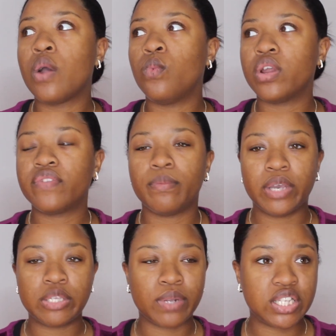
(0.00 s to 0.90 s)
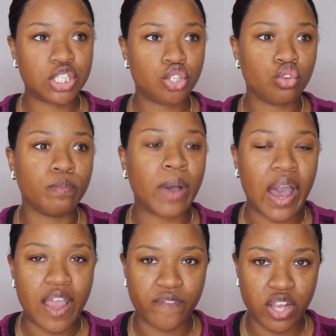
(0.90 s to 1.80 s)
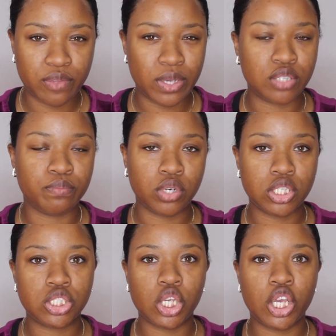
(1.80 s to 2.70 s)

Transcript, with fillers: one of the best places to buy faith-based books